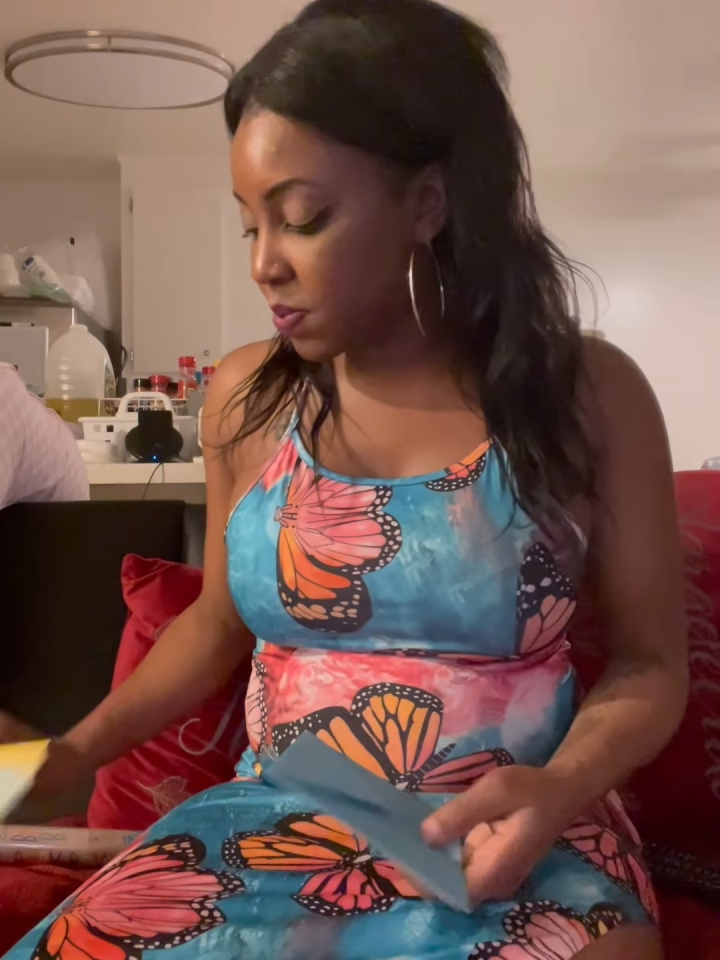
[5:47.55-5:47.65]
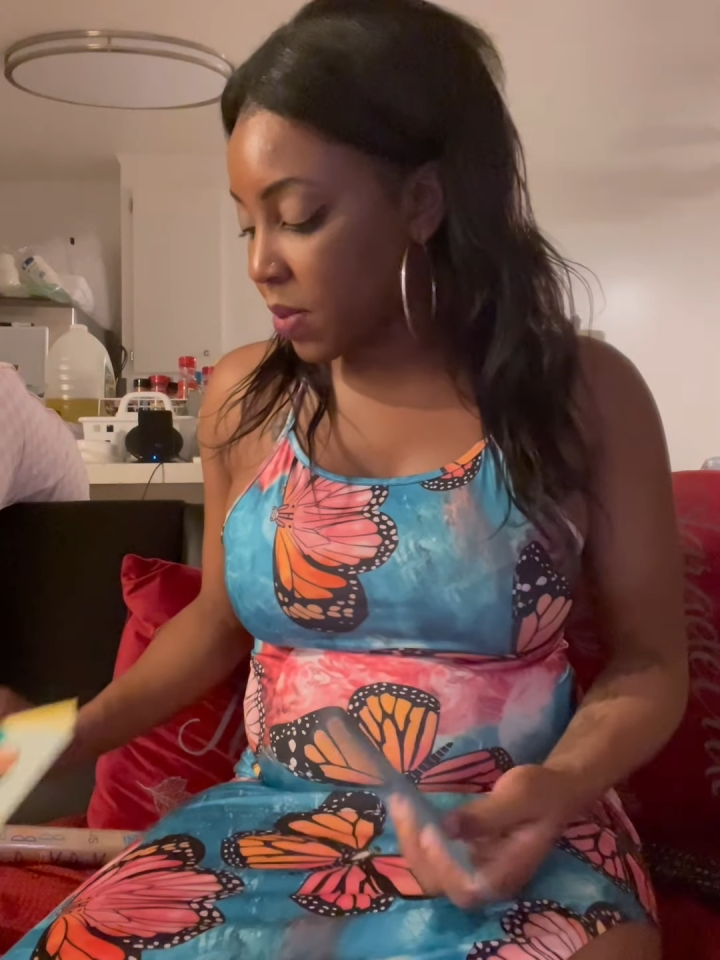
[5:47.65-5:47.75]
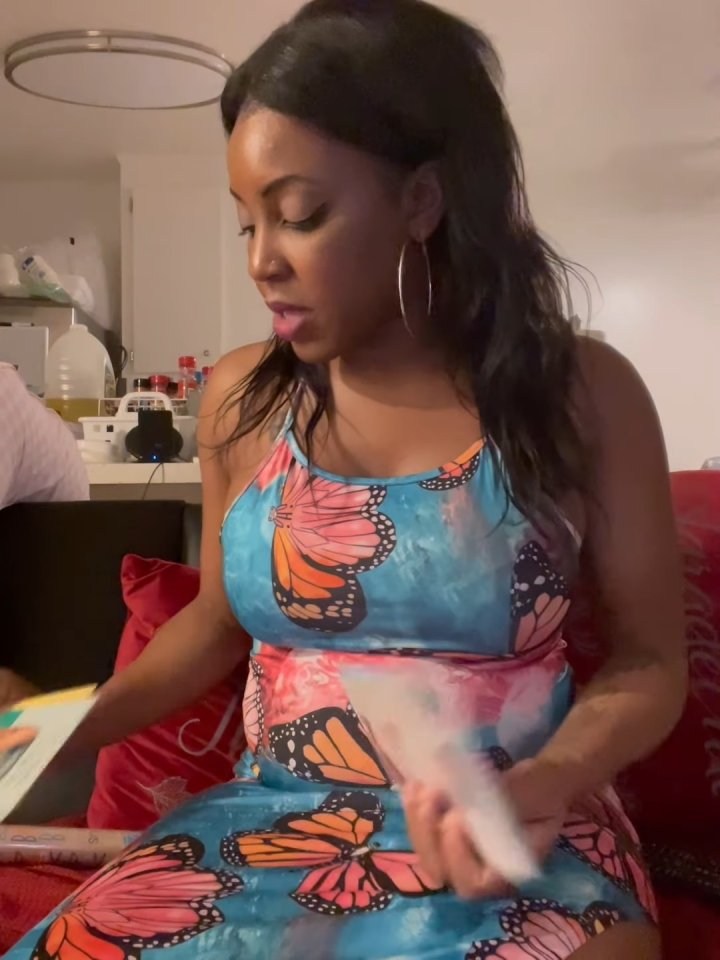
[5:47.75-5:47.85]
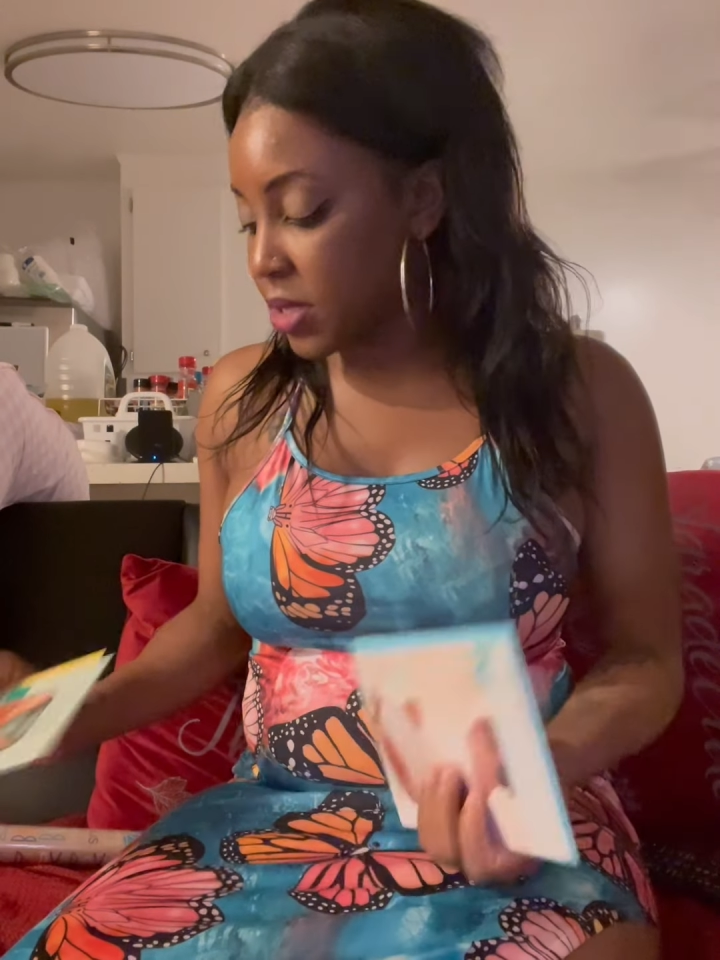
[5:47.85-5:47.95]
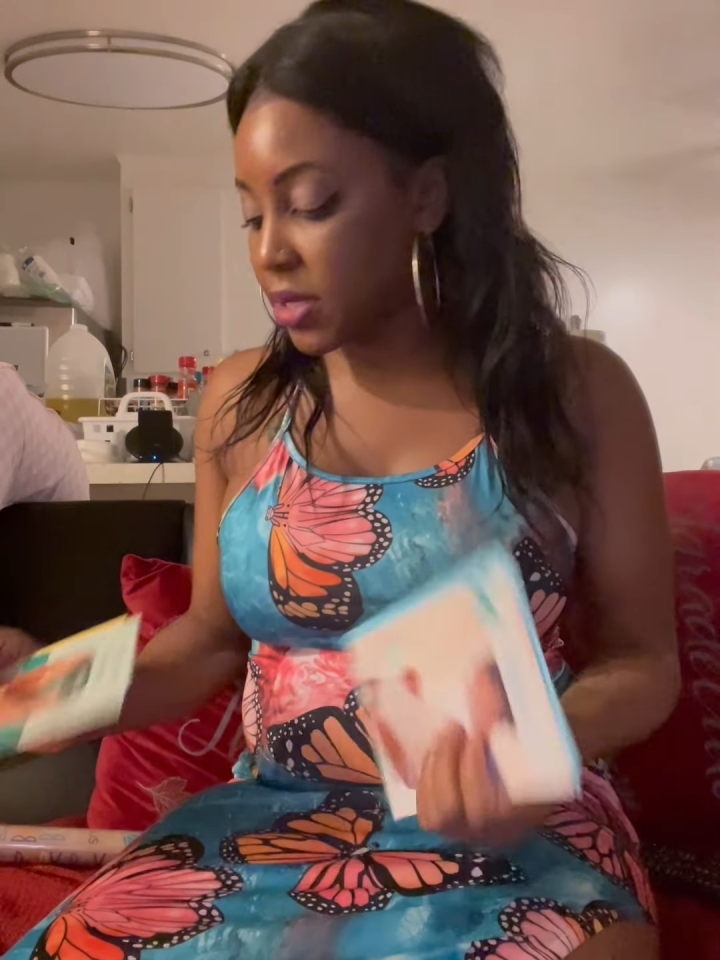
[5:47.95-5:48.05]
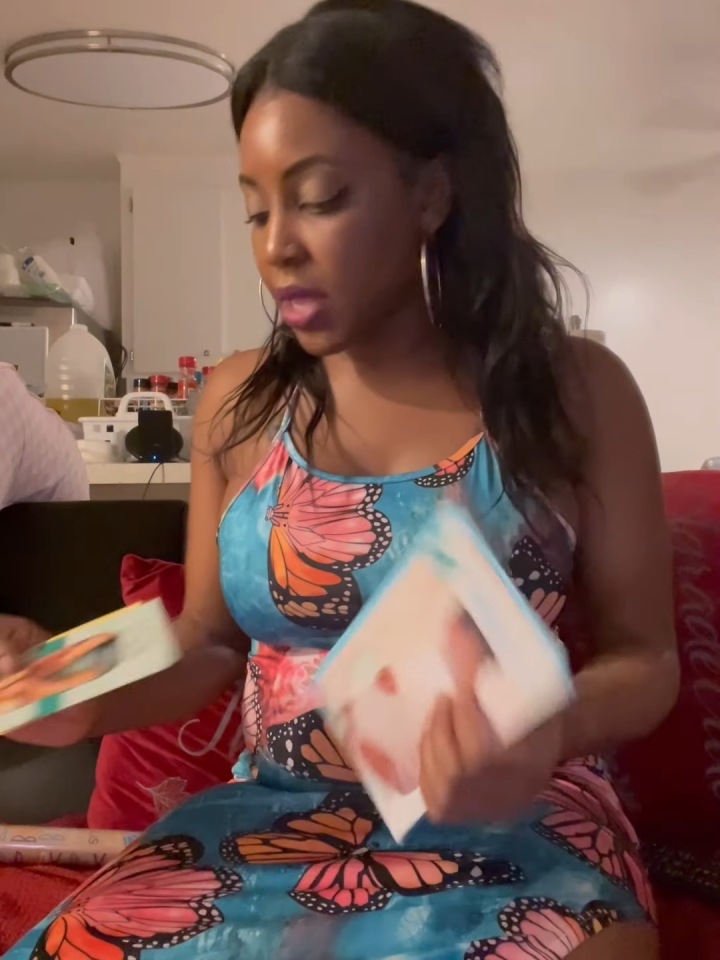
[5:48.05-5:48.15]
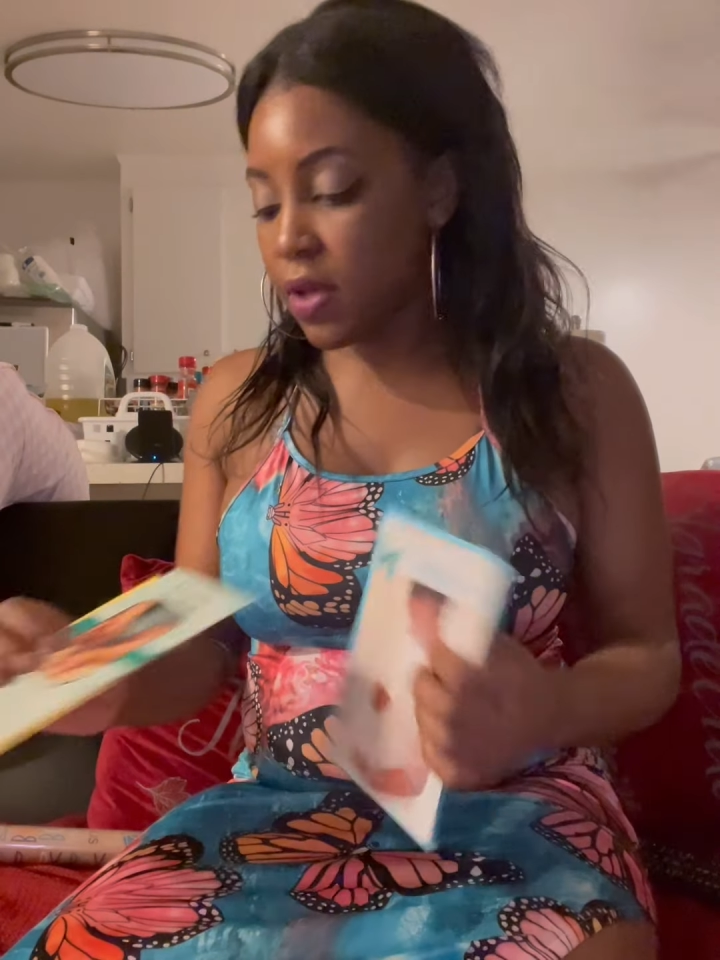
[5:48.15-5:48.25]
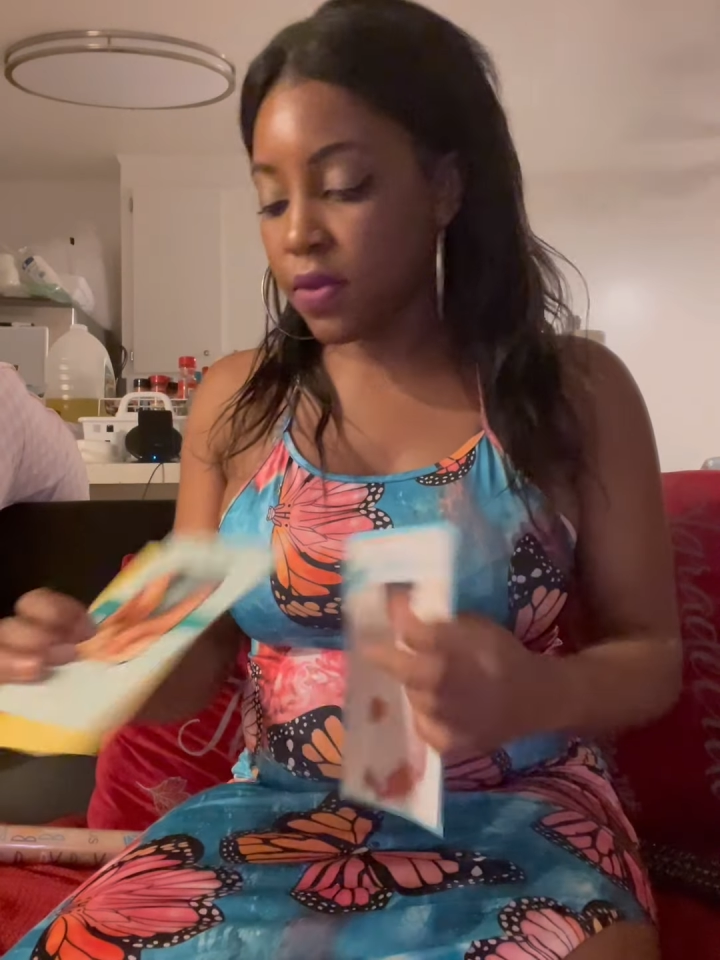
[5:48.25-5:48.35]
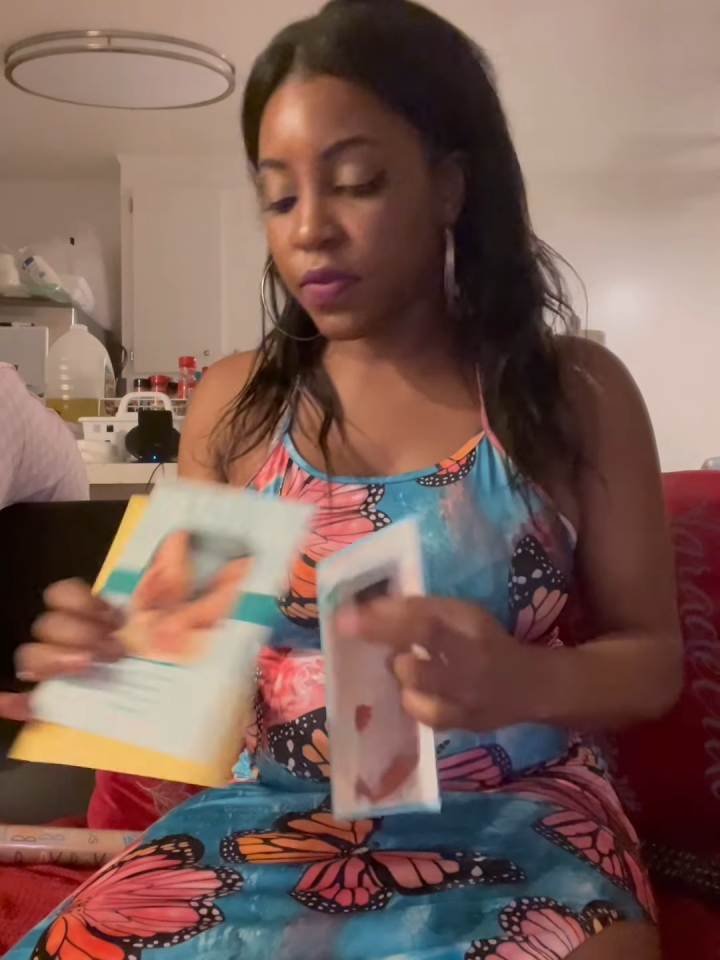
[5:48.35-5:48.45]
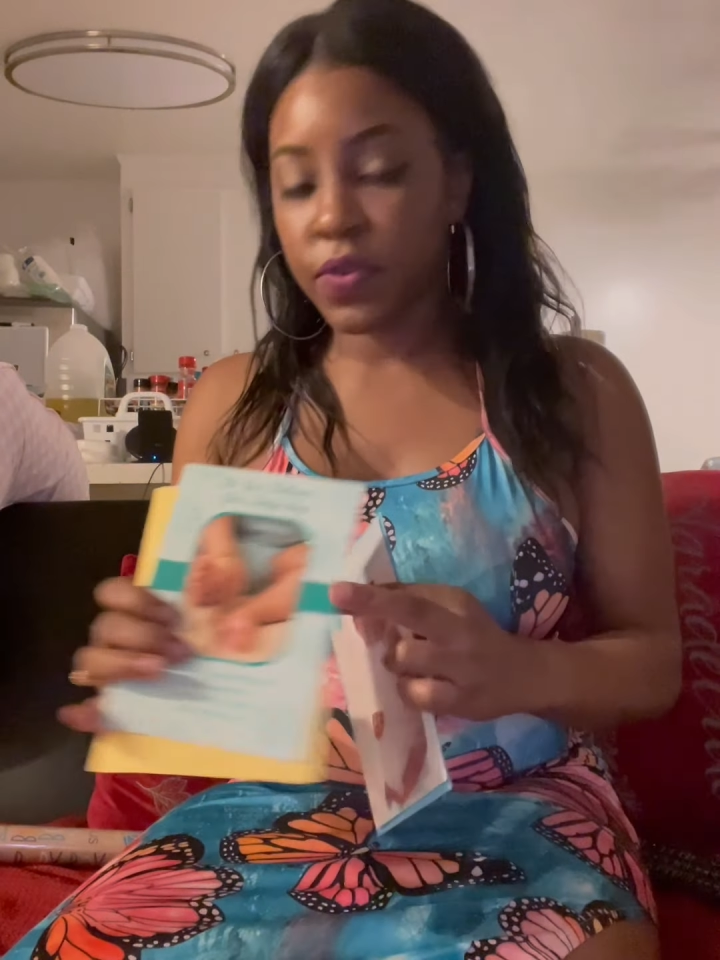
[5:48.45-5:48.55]

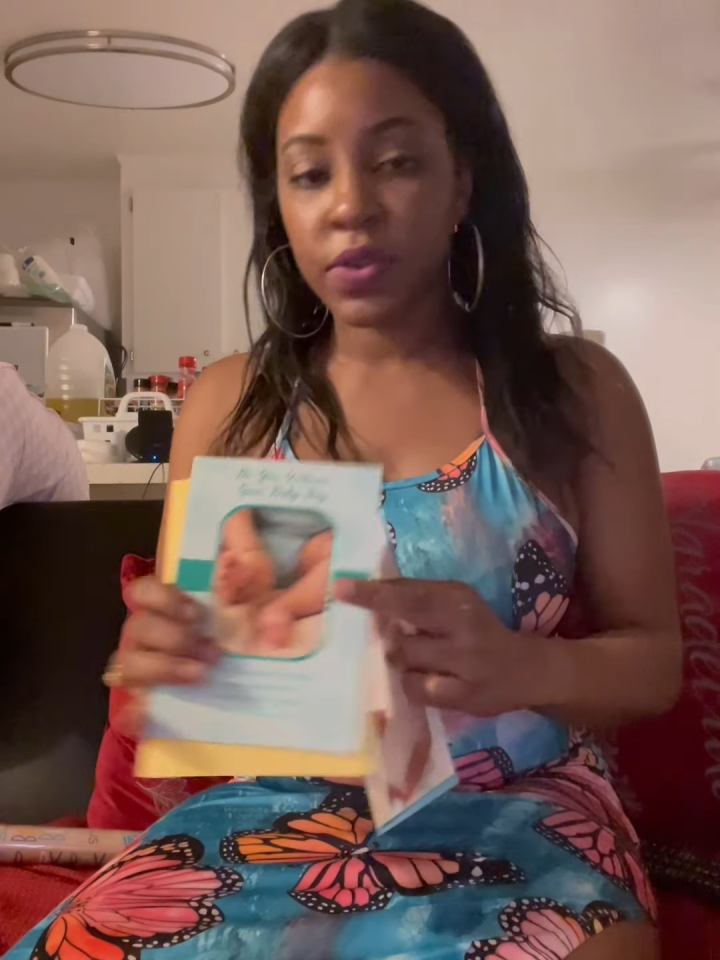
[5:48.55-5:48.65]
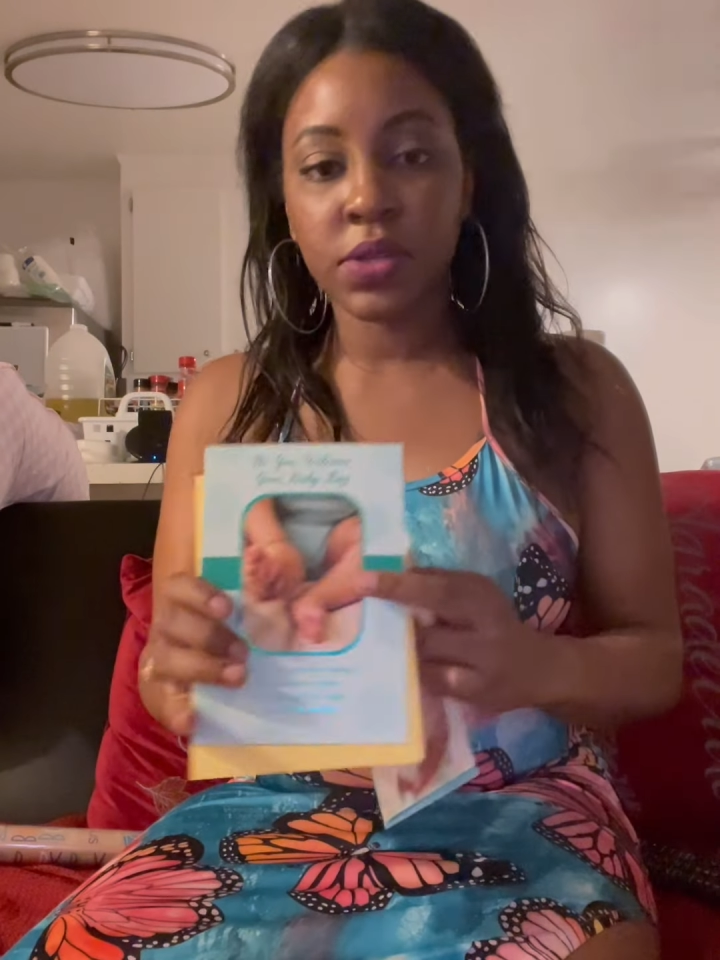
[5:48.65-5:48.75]
myself.